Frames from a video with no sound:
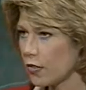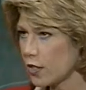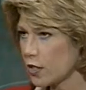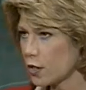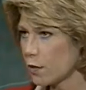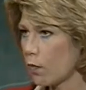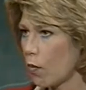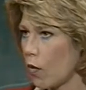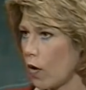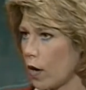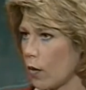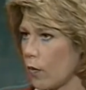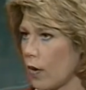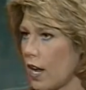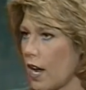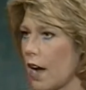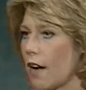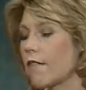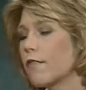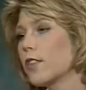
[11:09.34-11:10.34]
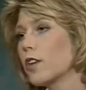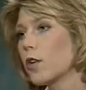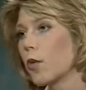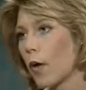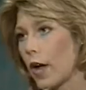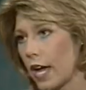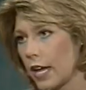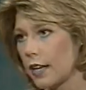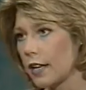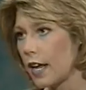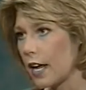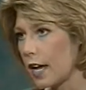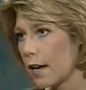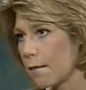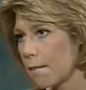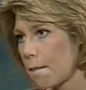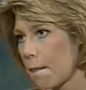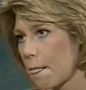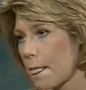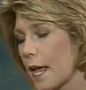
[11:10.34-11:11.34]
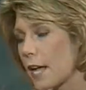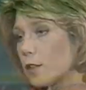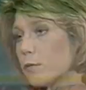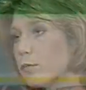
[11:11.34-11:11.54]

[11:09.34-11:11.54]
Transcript: this point we have the Grand Am has